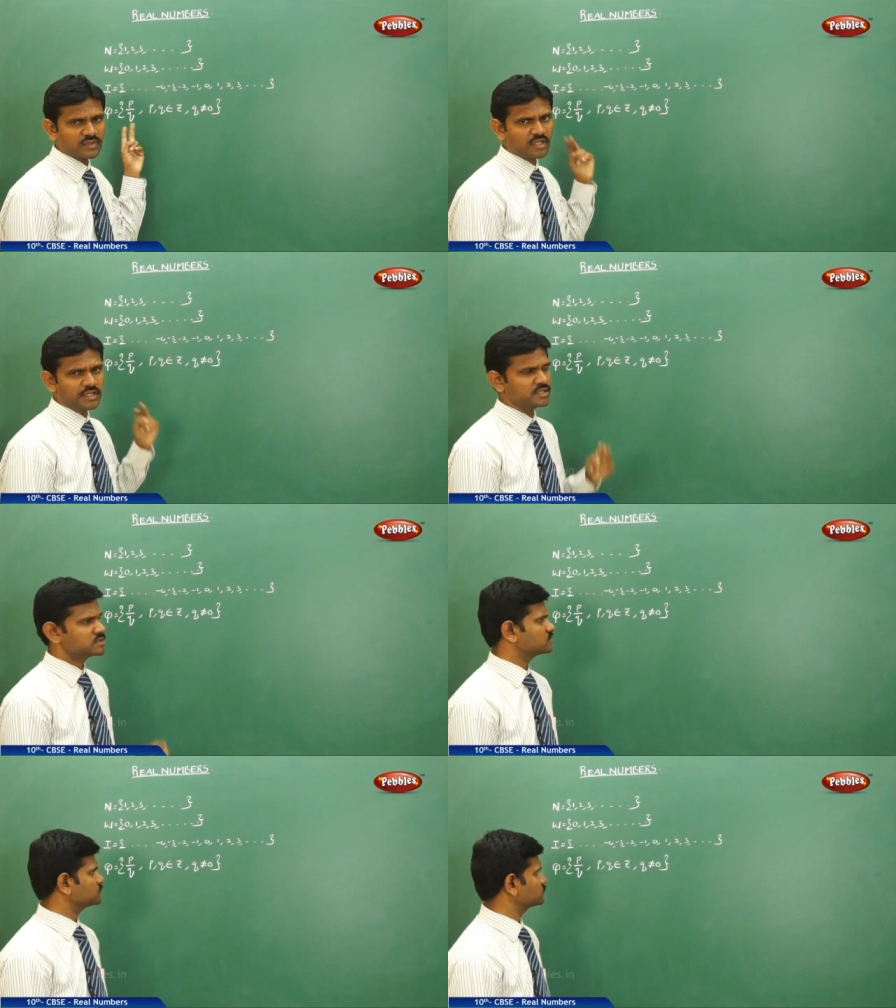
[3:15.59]
That
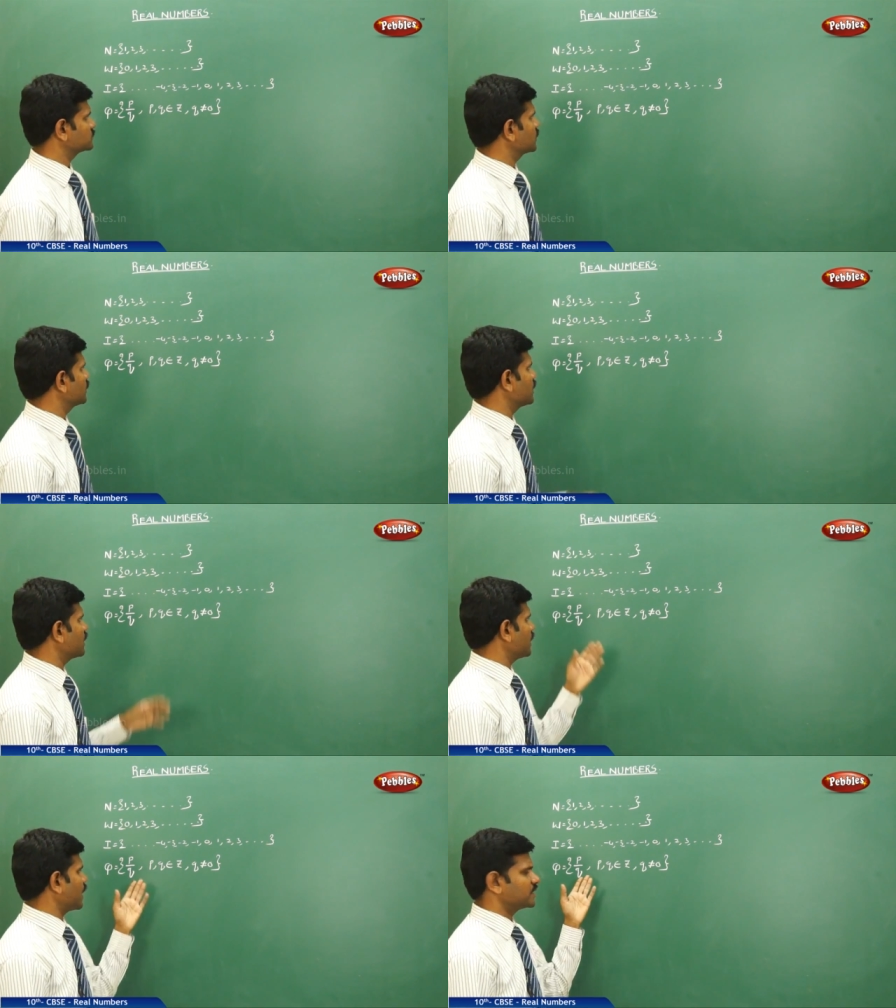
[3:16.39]
is
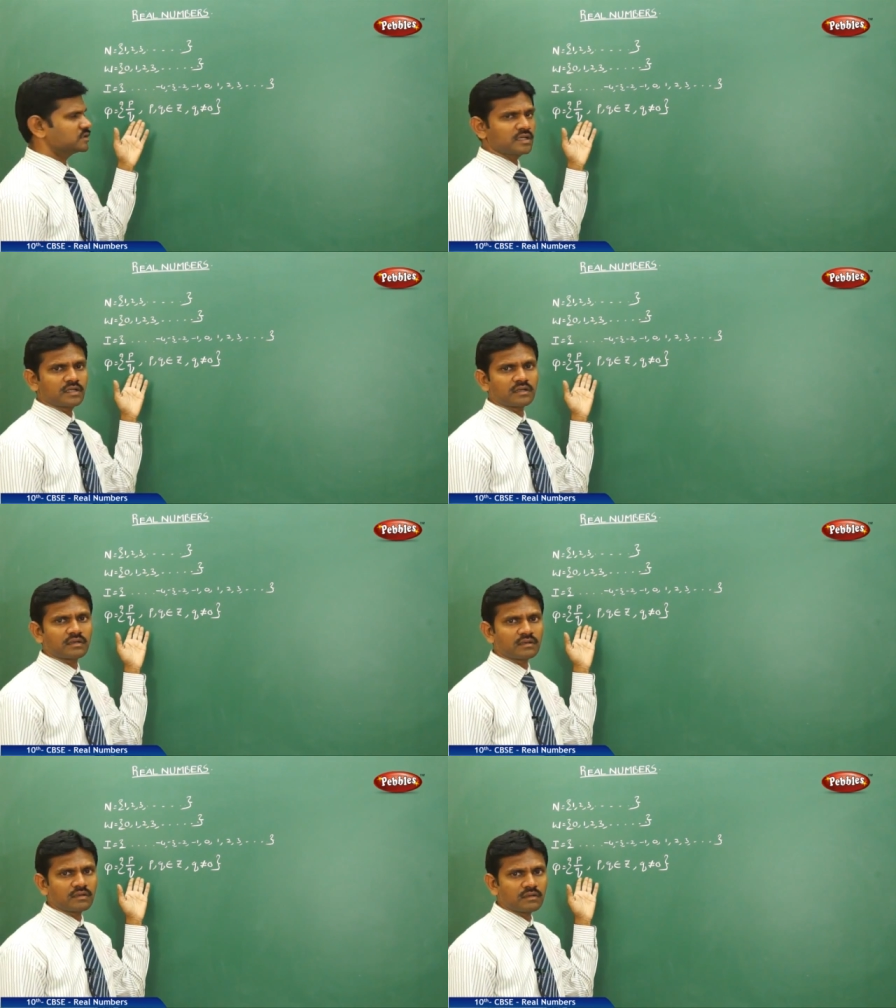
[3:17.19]
either
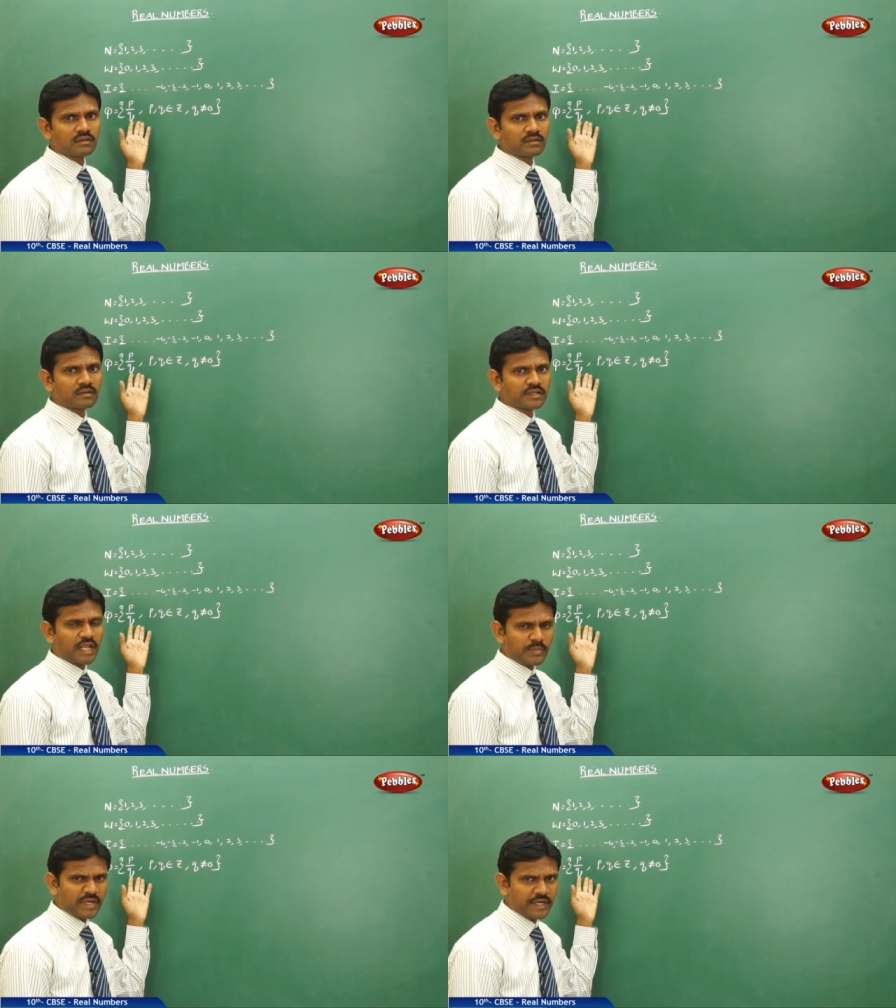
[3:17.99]

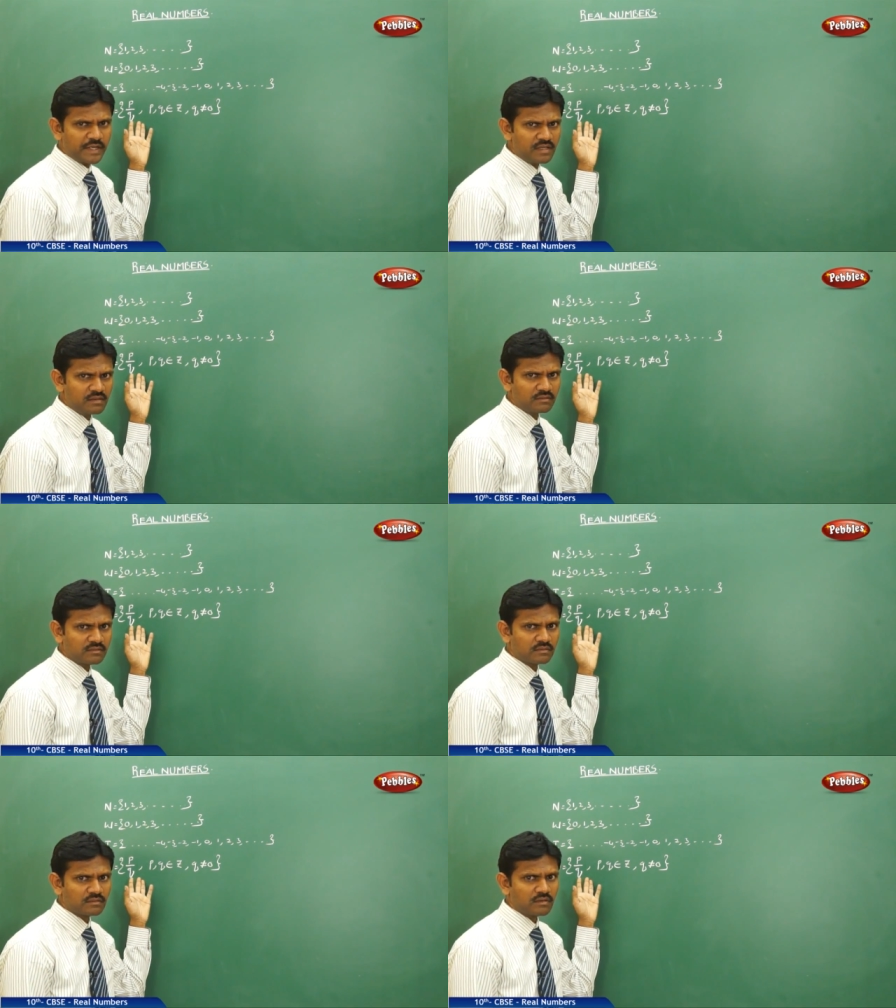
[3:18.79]
terminating
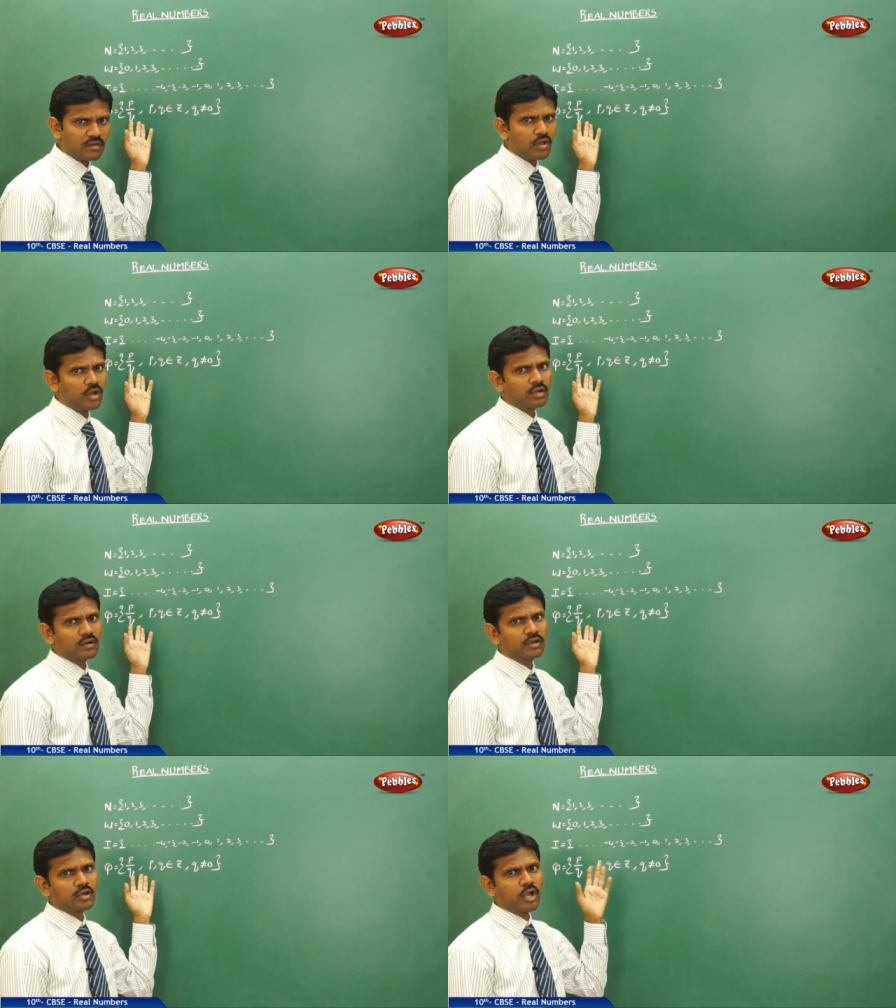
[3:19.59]

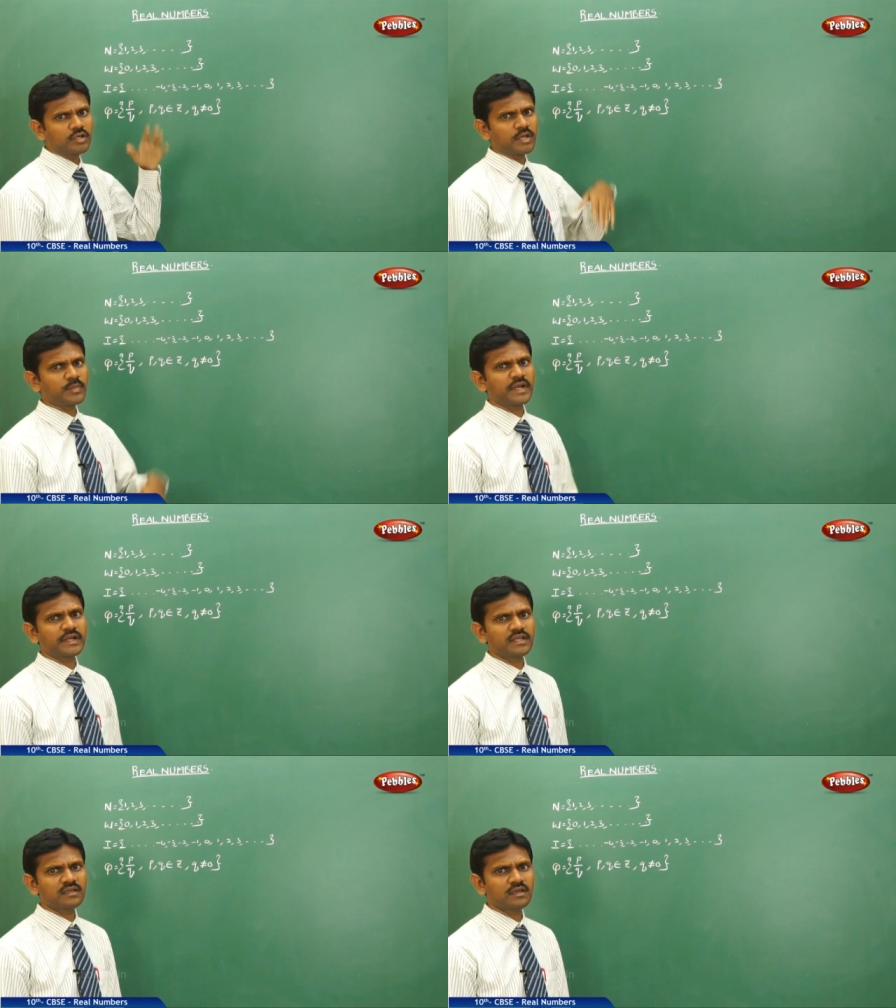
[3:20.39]
or
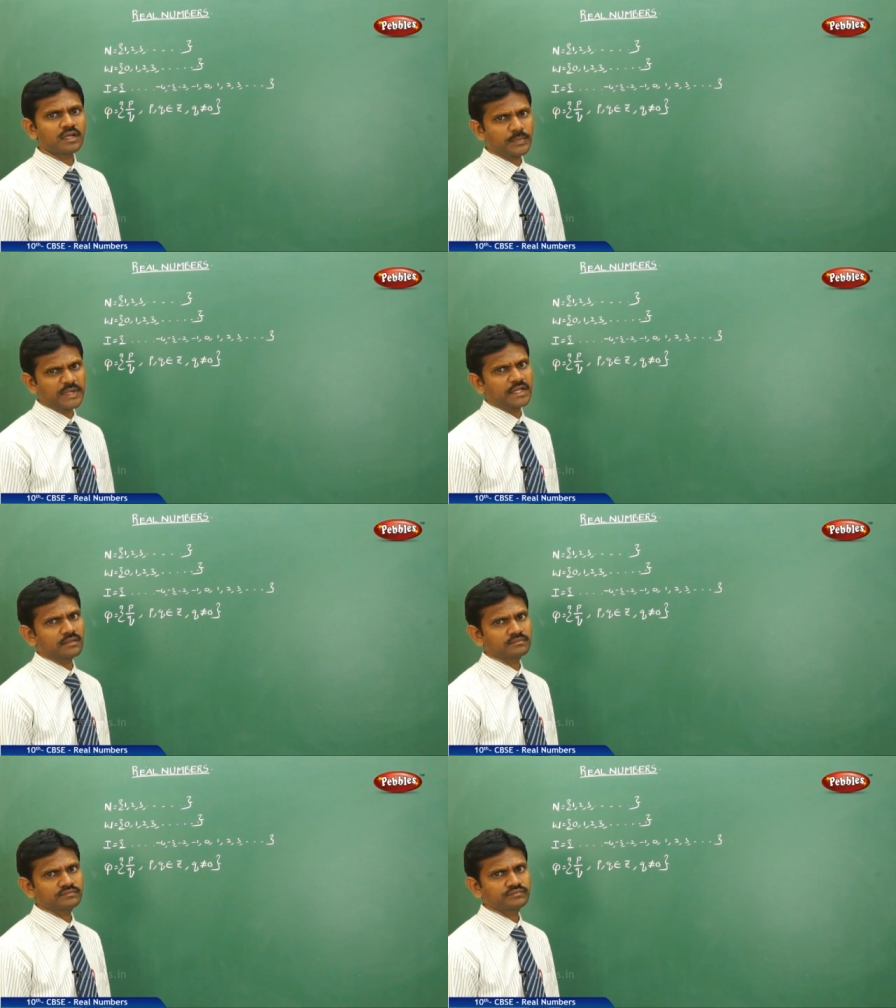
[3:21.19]
non-terminating repeating.